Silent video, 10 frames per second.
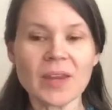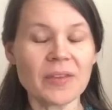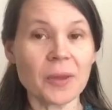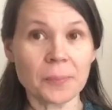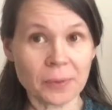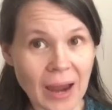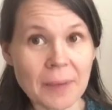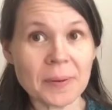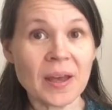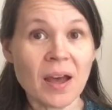The
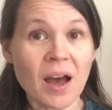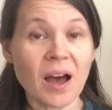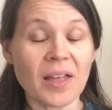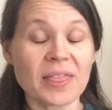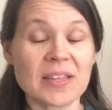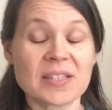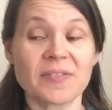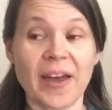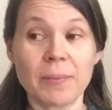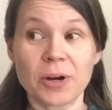prep on this
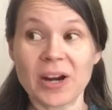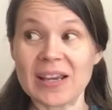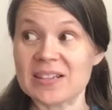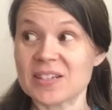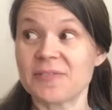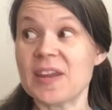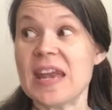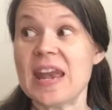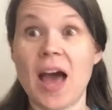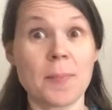fiber is
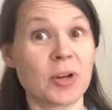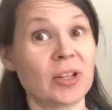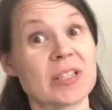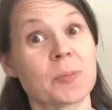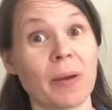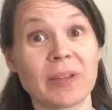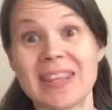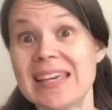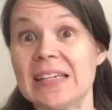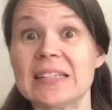phenomenal. It's probably
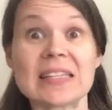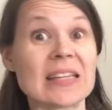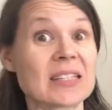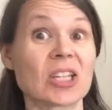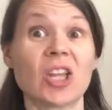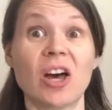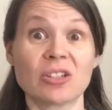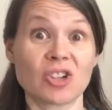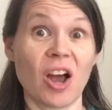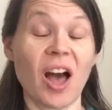the easiest
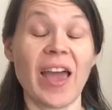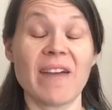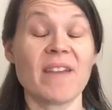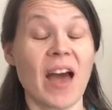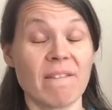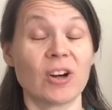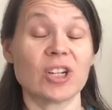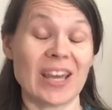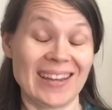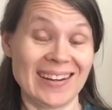long draw I have
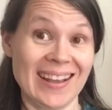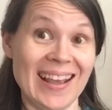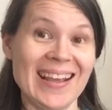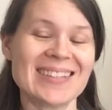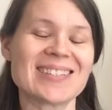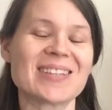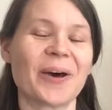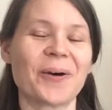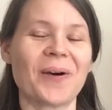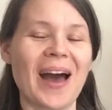ever done.
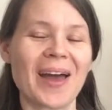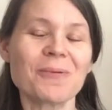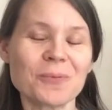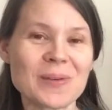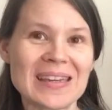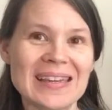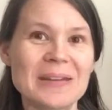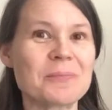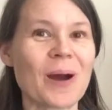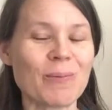So I will
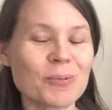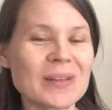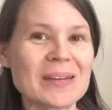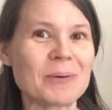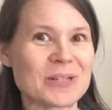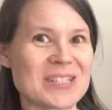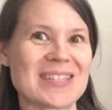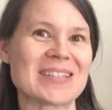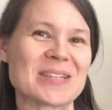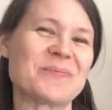be probably
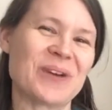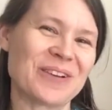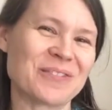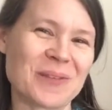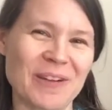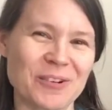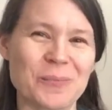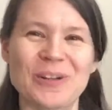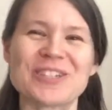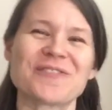purchasing some more from Covered
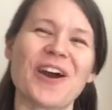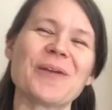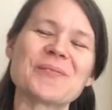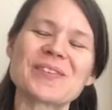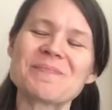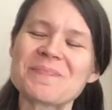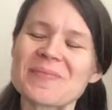Bridge Farms.